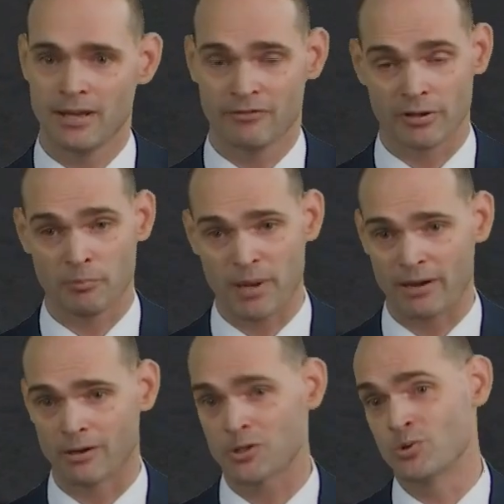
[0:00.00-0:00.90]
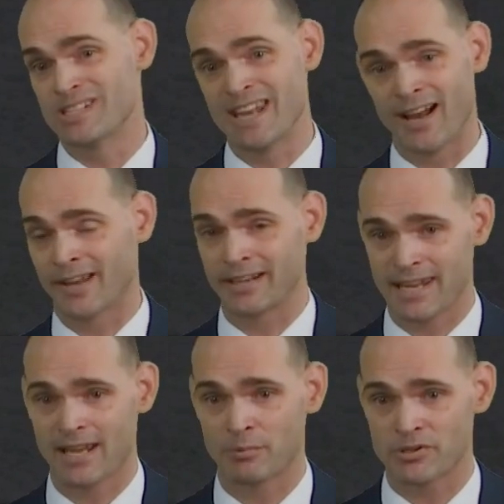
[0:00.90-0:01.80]
from the parent who is not on
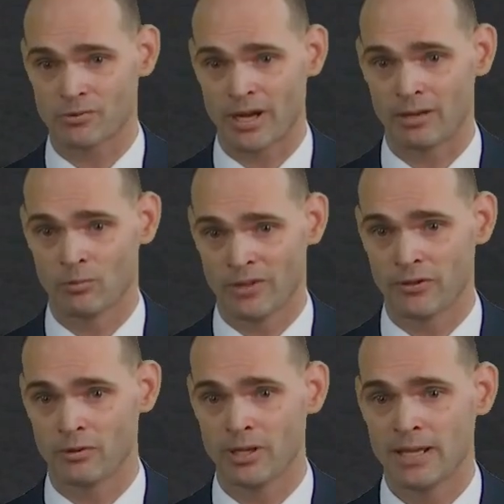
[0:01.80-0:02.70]
campus, right, with you,